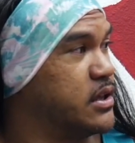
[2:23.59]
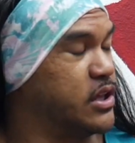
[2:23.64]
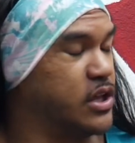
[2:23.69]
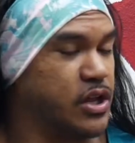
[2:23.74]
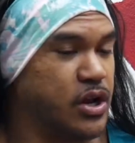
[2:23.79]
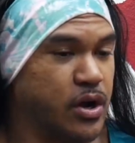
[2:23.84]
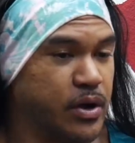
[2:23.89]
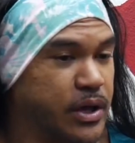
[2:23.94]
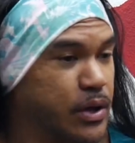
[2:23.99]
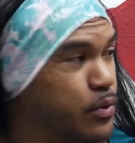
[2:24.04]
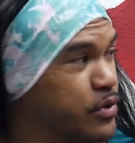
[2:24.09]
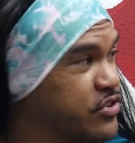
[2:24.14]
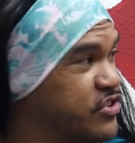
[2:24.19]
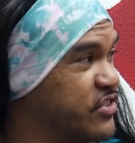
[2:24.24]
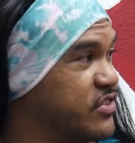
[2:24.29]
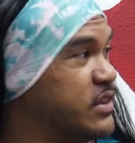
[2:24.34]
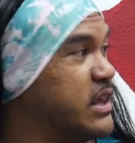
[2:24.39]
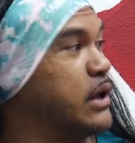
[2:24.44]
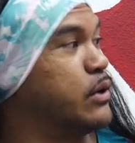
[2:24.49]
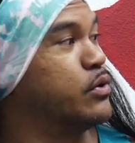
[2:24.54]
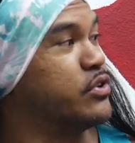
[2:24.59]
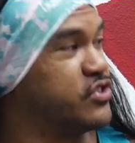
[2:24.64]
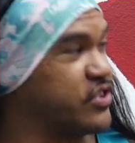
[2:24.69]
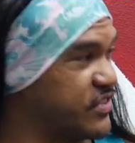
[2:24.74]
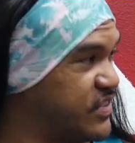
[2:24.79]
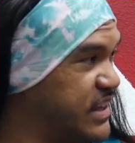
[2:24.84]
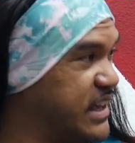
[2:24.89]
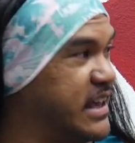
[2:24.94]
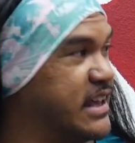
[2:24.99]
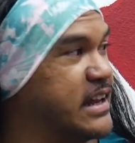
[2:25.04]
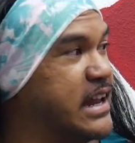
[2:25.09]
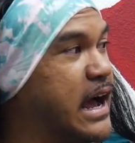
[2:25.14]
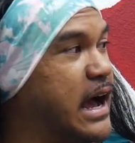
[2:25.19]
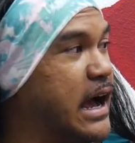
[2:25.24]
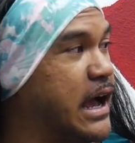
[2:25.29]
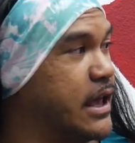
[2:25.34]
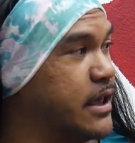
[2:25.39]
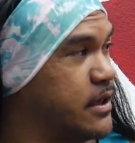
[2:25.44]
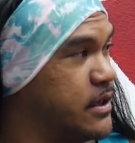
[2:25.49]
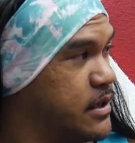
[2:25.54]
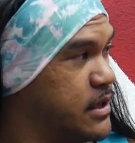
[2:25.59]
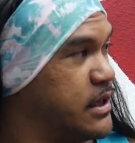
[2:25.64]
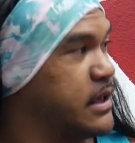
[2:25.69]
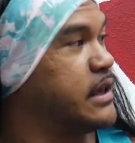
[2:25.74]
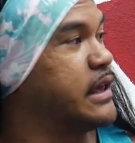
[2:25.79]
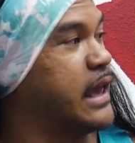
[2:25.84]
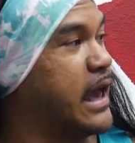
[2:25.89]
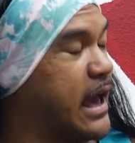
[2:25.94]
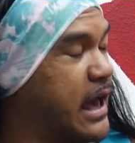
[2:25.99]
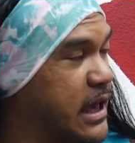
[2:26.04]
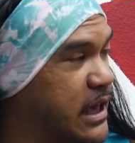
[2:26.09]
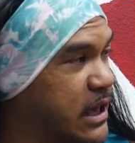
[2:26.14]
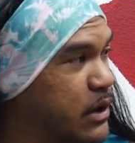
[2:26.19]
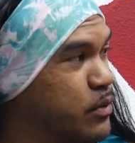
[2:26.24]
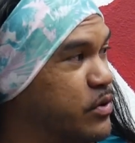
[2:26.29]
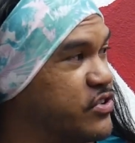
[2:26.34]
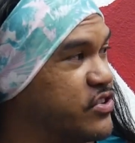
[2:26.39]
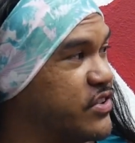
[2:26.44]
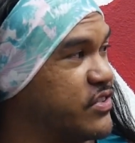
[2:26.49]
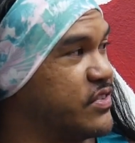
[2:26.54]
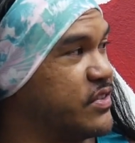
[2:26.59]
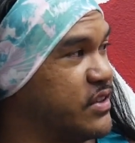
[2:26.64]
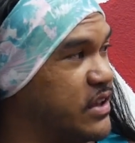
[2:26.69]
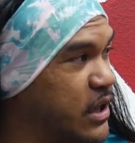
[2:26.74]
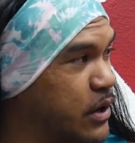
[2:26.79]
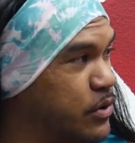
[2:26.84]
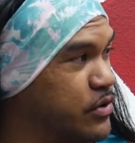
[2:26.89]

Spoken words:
It was just he and I. It was just